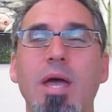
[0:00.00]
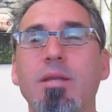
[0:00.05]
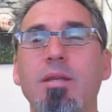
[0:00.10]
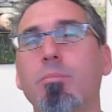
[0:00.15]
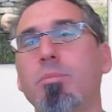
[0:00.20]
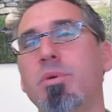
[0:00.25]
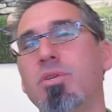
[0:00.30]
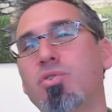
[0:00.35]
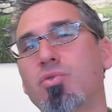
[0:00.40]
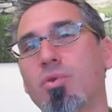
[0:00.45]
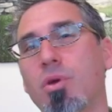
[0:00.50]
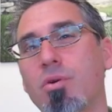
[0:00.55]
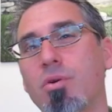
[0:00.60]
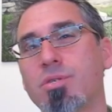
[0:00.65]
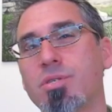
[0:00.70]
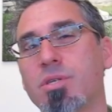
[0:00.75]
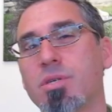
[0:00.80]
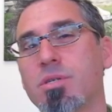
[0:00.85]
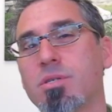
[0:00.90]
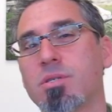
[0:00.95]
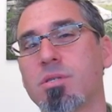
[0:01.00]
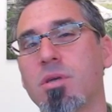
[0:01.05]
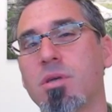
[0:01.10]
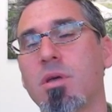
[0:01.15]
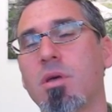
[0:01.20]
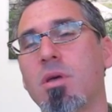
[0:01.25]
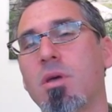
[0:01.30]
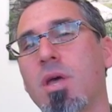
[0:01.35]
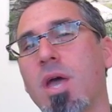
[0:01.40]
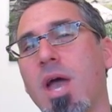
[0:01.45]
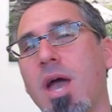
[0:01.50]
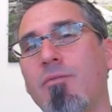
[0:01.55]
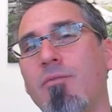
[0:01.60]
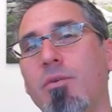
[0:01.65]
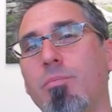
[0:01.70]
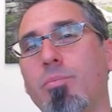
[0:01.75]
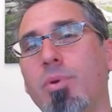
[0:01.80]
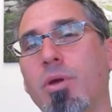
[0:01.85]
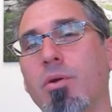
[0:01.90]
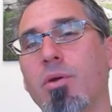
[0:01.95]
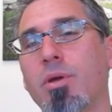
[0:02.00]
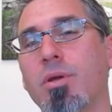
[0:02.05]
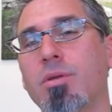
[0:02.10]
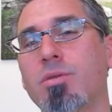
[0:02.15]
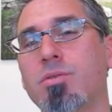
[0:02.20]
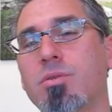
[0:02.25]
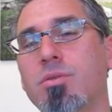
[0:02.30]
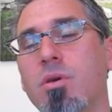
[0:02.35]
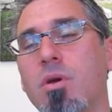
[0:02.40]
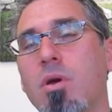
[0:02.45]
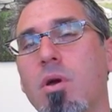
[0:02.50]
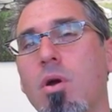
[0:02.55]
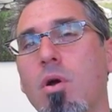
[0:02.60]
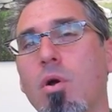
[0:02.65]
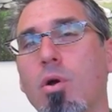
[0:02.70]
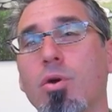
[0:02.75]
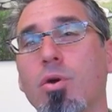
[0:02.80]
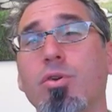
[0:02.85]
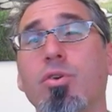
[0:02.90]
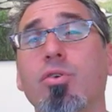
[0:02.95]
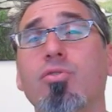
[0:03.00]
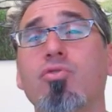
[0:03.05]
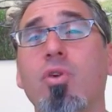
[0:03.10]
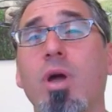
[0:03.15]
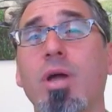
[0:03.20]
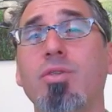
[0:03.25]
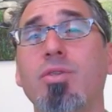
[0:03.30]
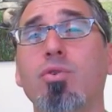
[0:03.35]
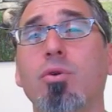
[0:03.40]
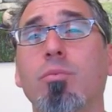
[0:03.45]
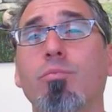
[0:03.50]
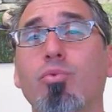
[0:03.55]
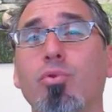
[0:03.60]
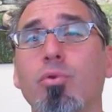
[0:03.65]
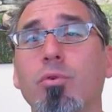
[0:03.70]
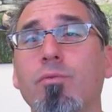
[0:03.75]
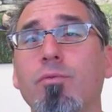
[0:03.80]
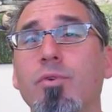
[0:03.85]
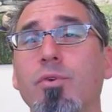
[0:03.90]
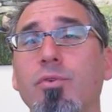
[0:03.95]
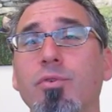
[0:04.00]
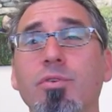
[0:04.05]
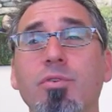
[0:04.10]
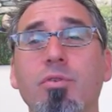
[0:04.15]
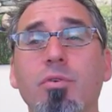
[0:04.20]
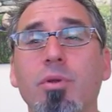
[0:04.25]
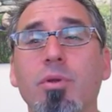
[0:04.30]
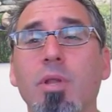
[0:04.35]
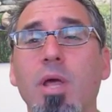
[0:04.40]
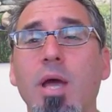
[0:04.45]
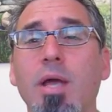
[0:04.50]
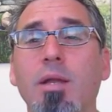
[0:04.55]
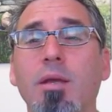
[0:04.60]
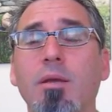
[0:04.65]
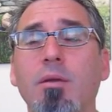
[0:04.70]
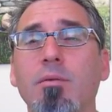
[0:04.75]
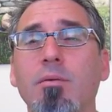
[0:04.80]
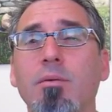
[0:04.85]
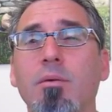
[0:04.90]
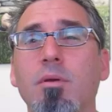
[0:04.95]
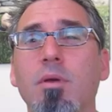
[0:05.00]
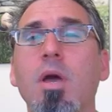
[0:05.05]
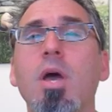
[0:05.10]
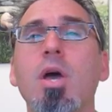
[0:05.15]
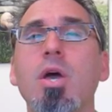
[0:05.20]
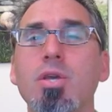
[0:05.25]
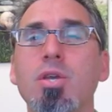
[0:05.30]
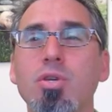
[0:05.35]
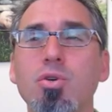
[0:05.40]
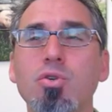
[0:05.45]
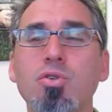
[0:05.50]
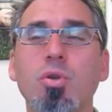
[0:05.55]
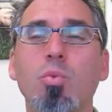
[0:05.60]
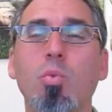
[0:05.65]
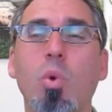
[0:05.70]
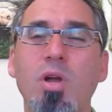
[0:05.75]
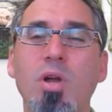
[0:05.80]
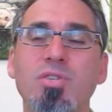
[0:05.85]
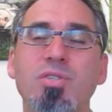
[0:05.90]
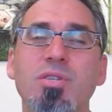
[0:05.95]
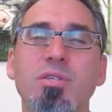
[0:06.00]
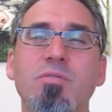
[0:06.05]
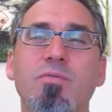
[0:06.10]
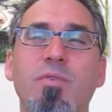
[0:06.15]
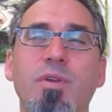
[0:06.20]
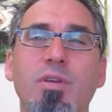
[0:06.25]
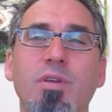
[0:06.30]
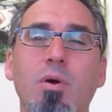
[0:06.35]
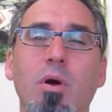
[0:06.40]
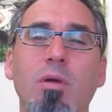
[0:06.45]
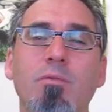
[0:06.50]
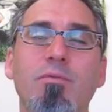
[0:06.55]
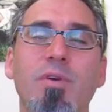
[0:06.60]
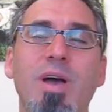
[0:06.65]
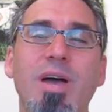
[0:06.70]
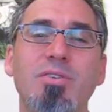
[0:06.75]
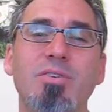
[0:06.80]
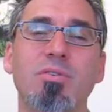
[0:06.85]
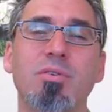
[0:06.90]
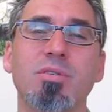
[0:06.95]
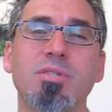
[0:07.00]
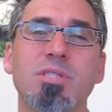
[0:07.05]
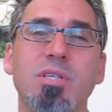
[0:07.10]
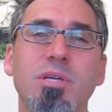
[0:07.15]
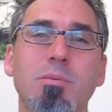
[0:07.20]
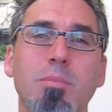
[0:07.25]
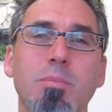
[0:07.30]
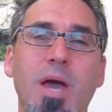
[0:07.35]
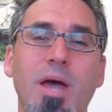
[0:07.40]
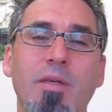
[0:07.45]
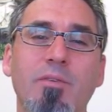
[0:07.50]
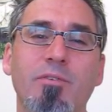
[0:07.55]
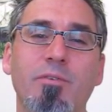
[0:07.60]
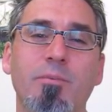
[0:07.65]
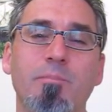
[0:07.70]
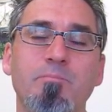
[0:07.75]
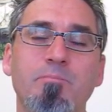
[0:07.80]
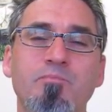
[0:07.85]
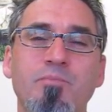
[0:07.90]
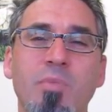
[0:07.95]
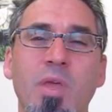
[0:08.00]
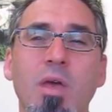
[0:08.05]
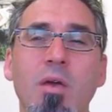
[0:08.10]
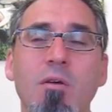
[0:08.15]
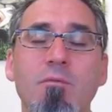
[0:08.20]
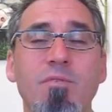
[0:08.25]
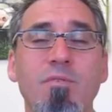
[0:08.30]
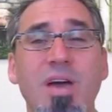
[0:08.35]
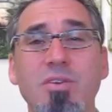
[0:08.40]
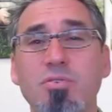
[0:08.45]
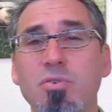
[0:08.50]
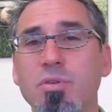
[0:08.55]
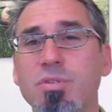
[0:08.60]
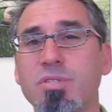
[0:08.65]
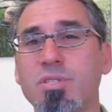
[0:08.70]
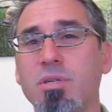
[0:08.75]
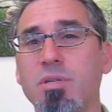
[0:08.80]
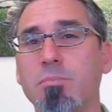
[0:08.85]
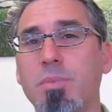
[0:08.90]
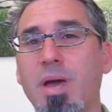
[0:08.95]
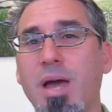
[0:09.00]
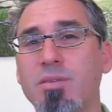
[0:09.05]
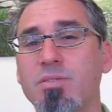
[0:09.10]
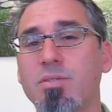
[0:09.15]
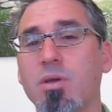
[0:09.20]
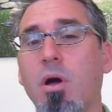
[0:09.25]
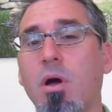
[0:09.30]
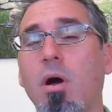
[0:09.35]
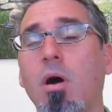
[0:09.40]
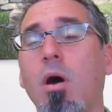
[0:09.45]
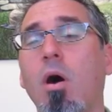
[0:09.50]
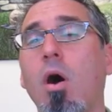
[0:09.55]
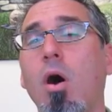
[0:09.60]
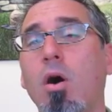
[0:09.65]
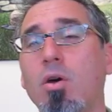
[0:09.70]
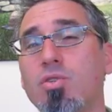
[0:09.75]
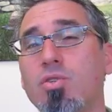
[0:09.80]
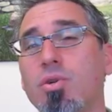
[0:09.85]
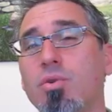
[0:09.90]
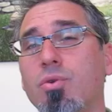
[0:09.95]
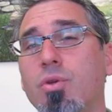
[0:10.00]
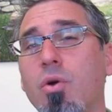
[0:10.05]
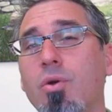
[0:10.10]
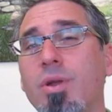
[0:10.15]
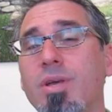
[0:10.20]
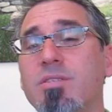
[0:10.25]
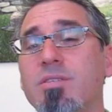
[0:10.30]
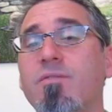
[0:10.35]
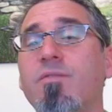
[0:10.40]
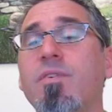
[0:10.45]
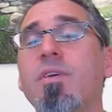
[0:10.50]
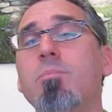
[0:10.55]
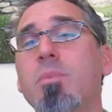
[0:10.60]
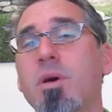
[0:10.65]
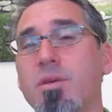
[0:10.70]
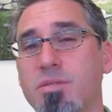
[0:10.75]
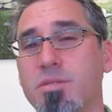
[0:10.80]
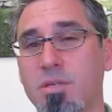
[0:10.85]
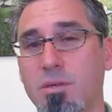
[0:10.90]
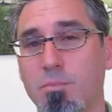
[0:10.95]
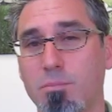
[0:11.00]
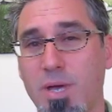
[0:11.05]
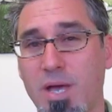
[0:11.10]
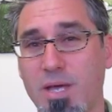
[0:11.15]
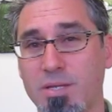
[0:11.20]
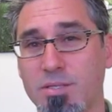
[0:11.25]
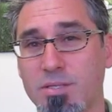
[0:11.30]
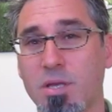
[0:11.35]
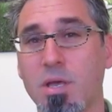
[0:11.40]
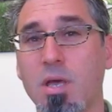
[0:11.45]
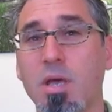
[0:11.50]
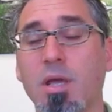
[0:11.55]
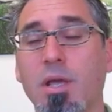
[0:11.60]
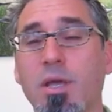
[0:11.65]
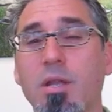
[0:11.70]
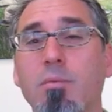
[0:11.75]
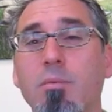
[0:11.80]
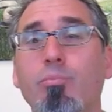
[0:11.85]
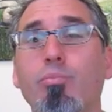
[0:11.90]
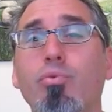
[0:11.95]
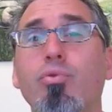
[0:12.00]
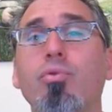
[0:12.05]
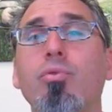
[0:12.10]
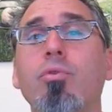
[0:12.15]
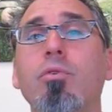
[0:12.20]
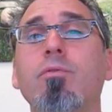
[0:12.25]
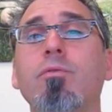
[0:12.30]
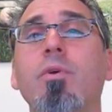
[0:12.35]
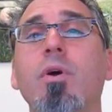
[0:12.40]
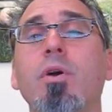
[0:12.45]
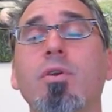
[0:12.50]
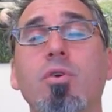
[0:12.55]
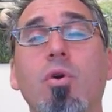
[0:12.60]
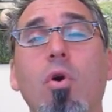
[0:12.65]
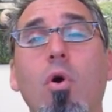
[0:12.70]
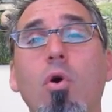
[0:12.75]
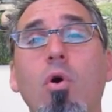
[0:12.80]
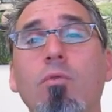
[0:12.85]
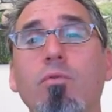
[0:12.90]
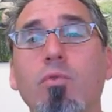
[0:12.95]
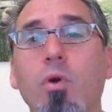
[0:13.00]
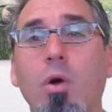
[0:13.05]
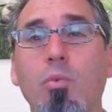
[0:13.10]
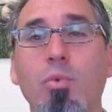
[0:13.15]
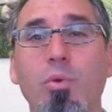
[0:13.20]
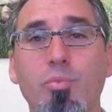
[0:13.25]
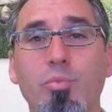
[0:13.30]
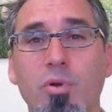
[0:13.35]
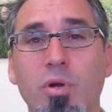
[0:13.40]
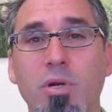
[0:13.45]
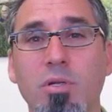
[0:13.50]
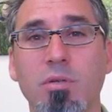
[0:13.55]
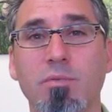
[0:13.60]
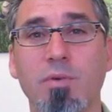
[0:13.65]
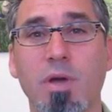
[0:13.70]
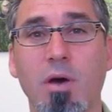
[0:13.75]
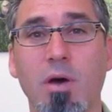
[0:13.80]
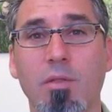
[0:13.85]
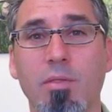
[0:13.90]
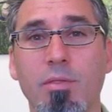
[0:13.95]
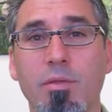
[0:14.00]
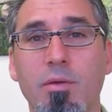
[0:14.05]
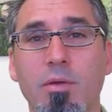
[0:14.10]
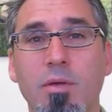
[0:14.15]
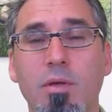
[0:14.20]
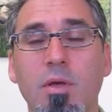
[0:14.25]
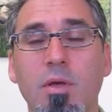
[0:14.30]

endometriosis, heavy periods, or are you trying to improve your uterine lining? You should watch this video on vaginal steam baths. Vaginal steam baths, also known as female steam baths, can improve your overall reproductive health.